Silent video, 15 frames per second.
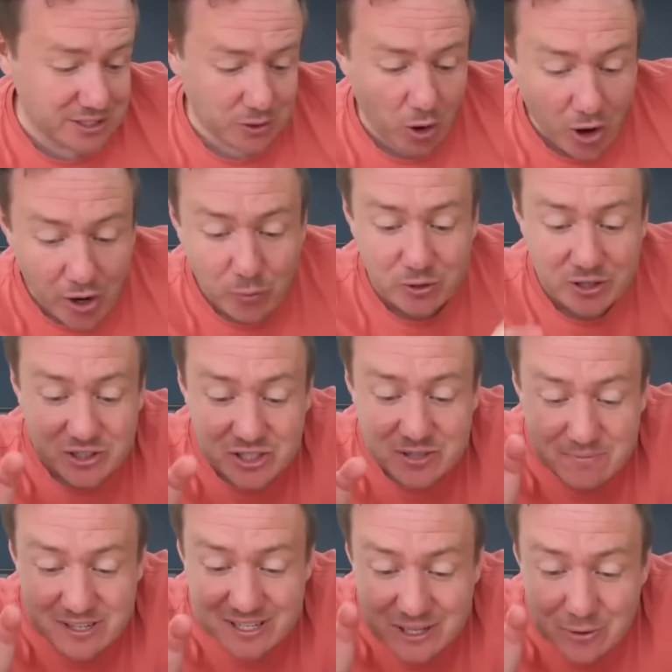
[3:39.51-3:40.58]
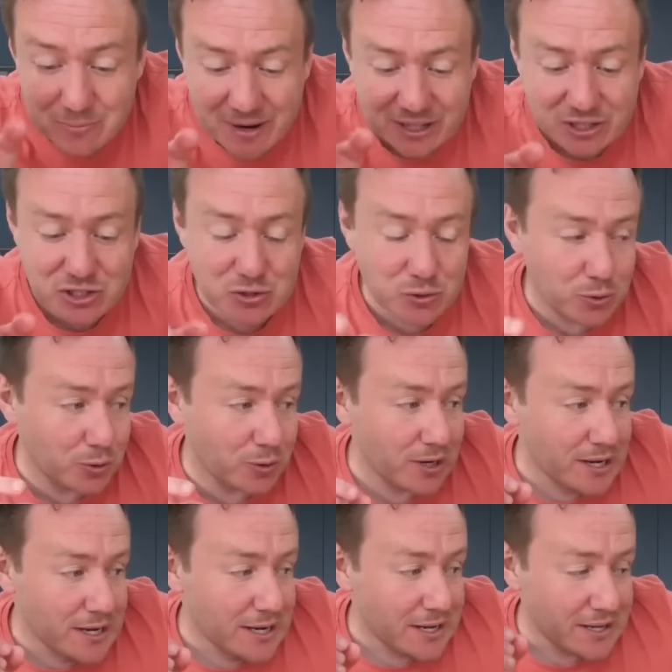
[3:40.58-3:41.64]
So I want to just still make sure
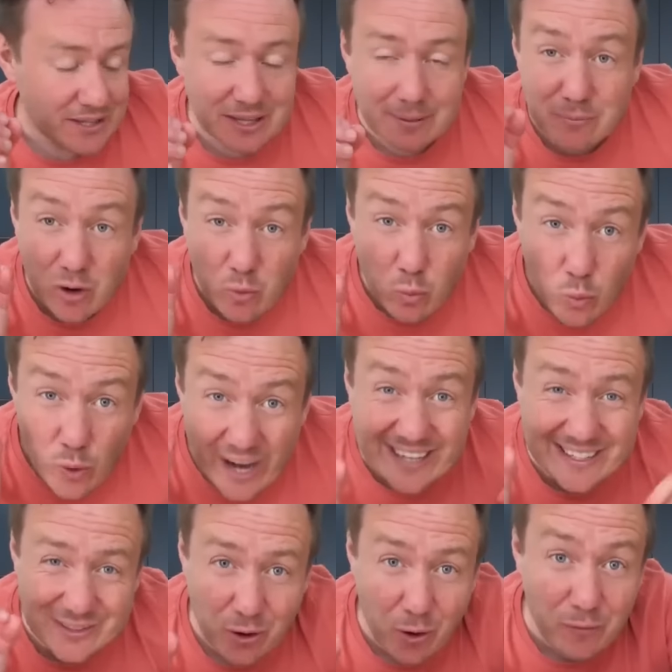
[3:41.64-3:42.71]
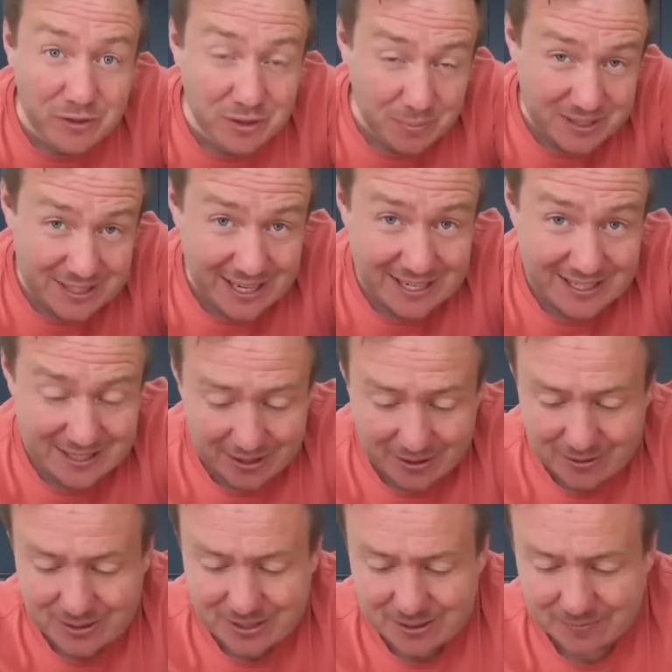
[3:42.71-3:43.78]
that my weight of the
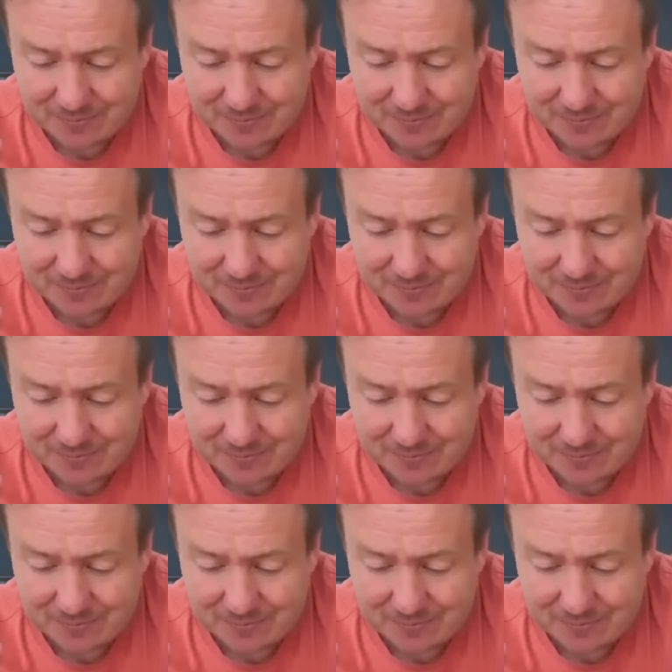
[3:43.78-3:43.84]
potatoes